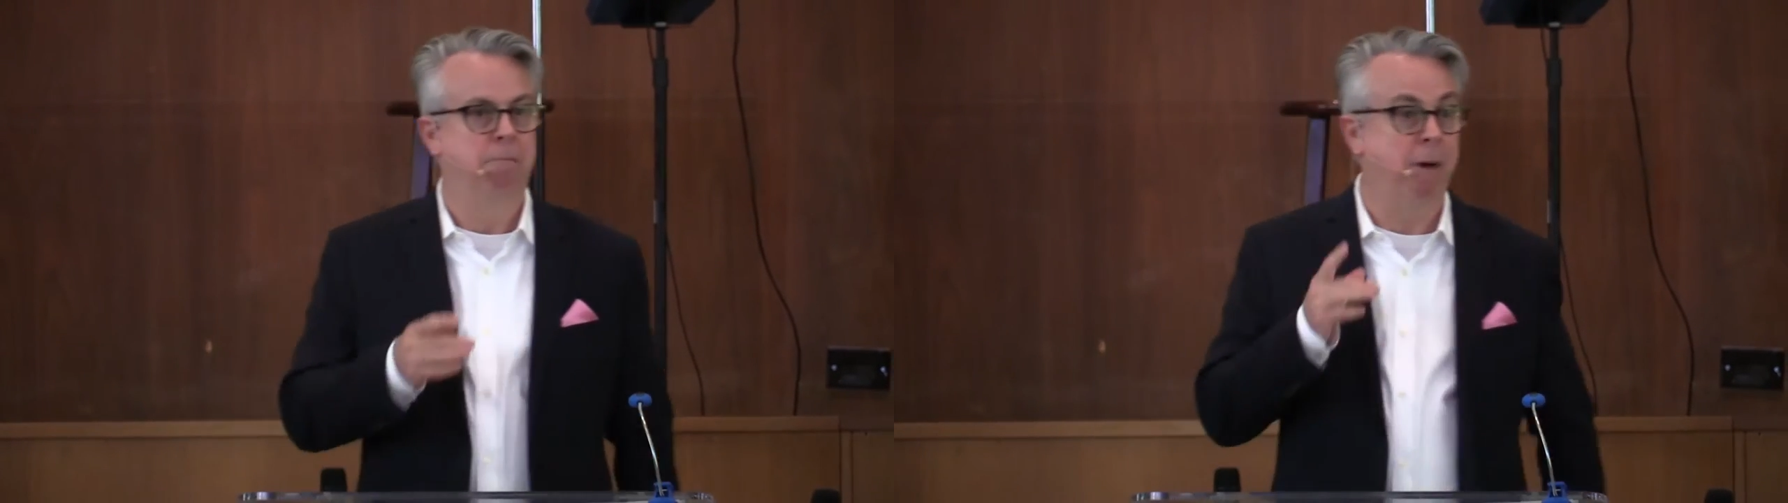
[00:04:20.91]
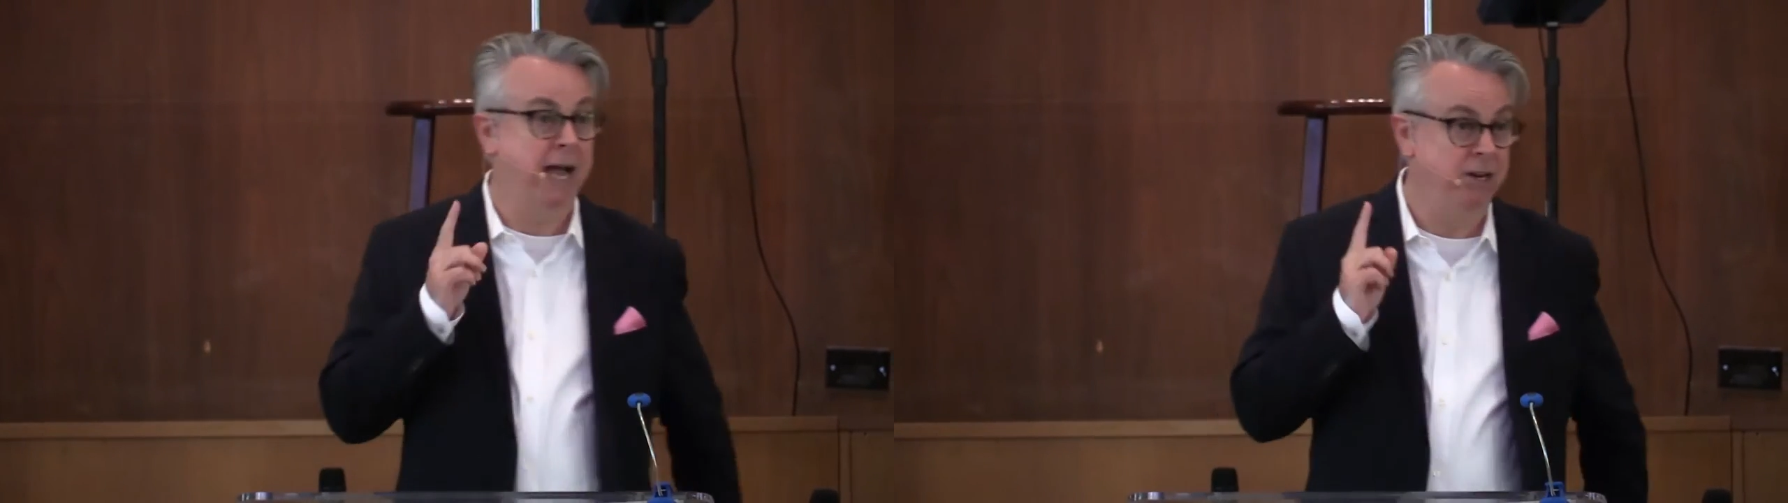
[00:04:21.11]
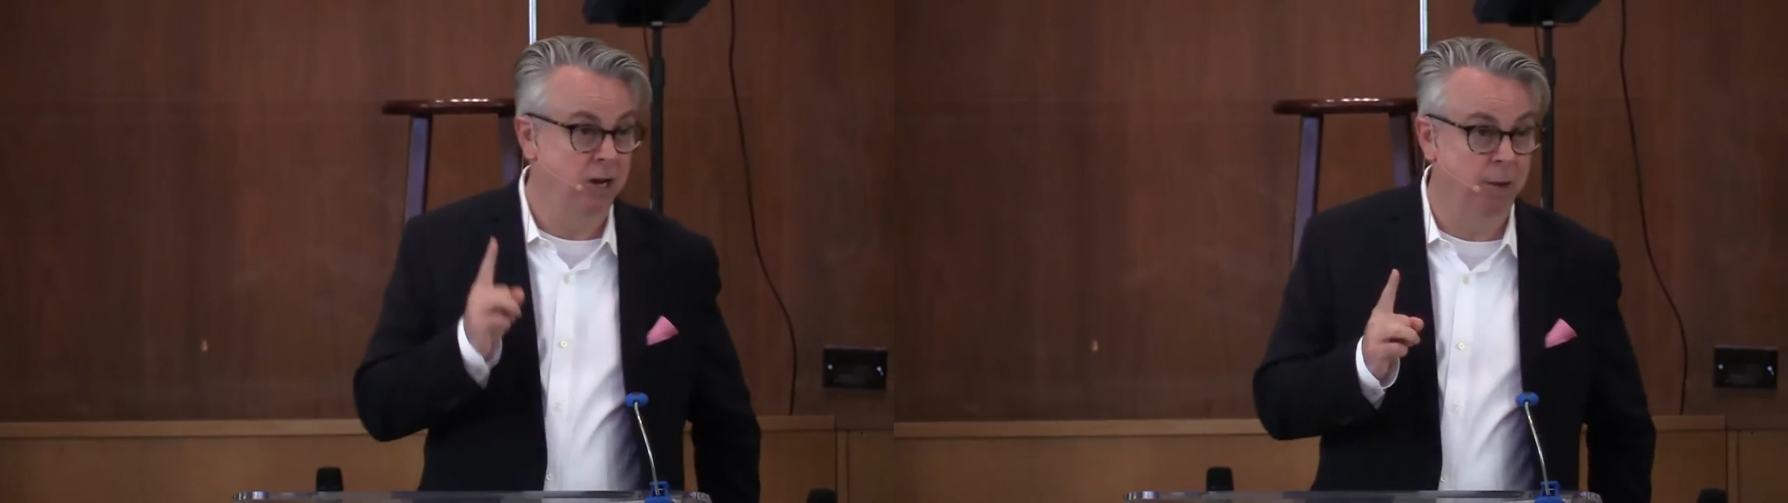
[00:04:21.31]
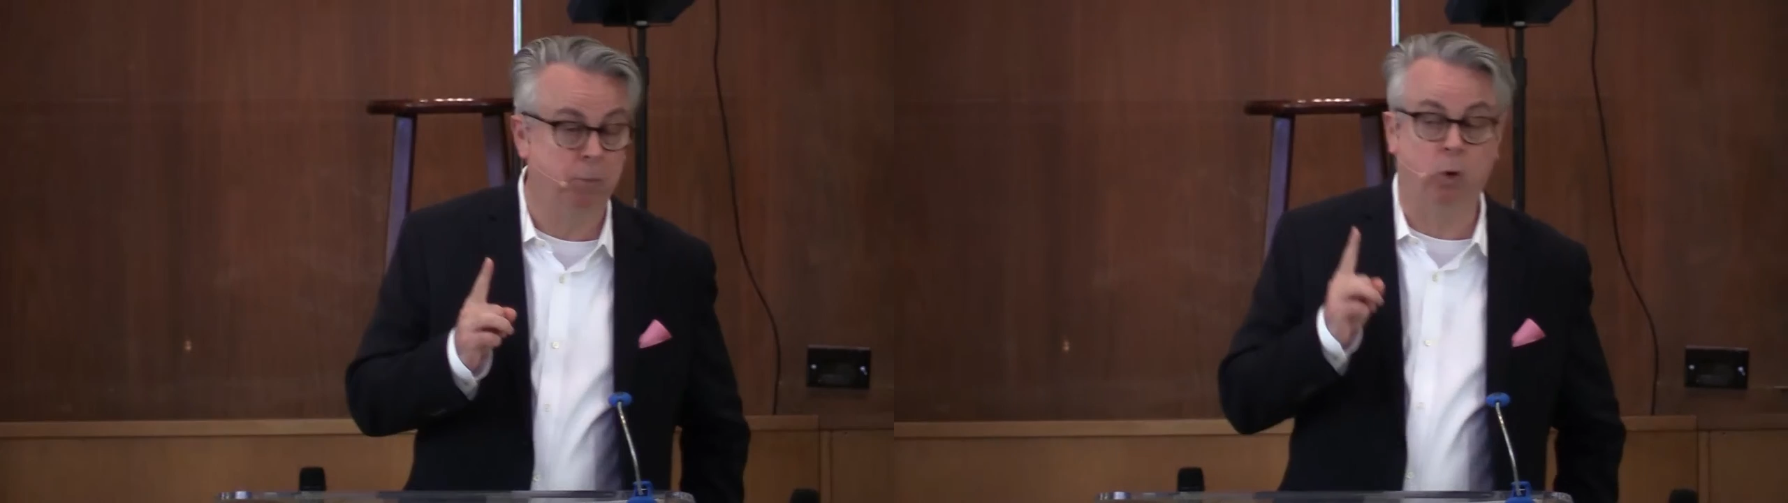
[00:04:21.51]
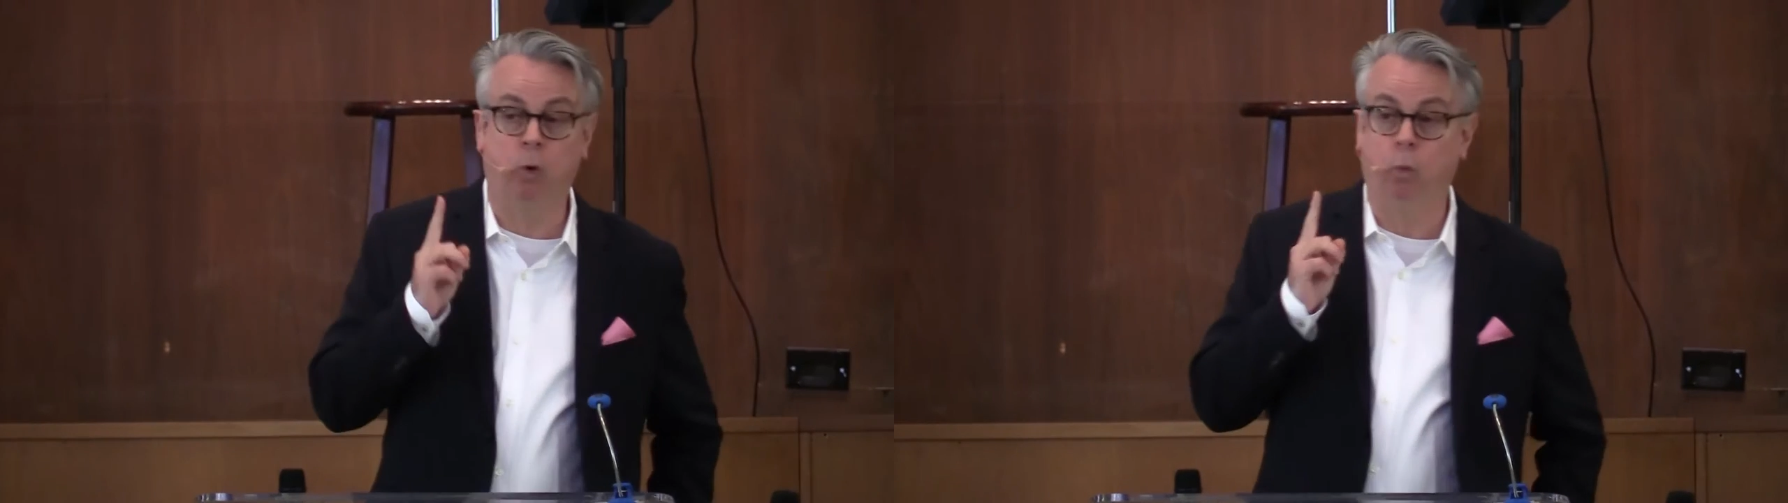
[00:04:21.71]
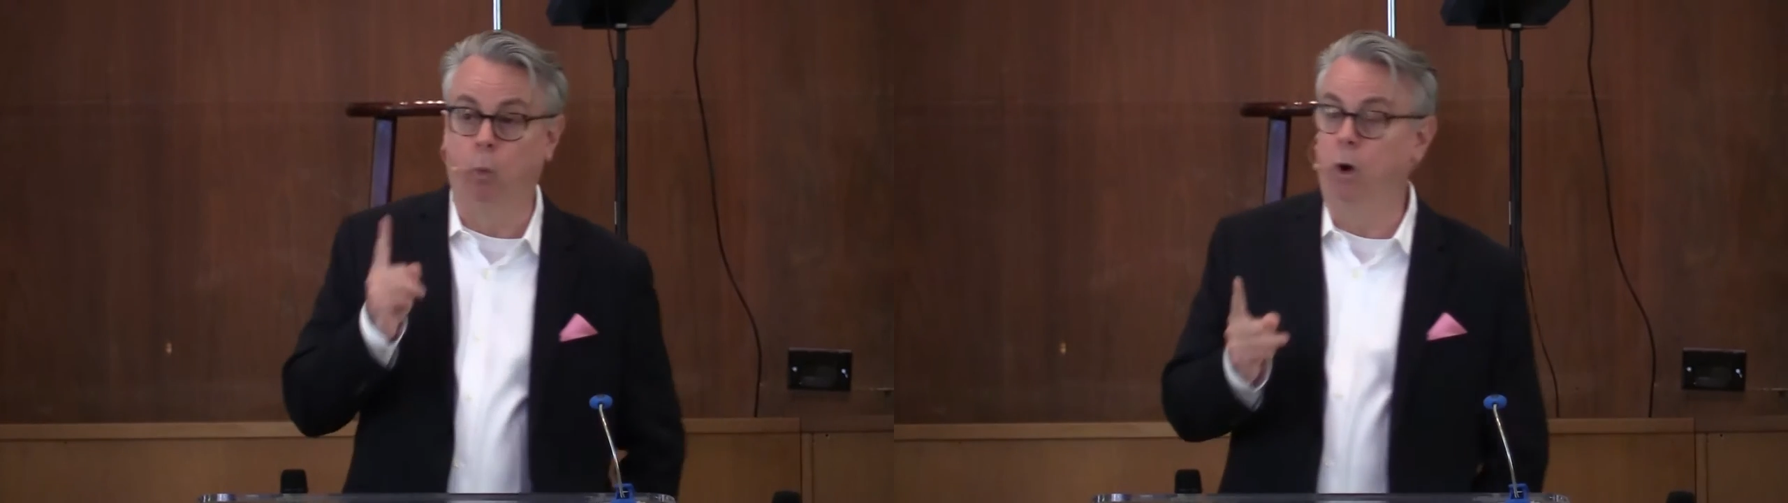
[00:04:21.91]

My number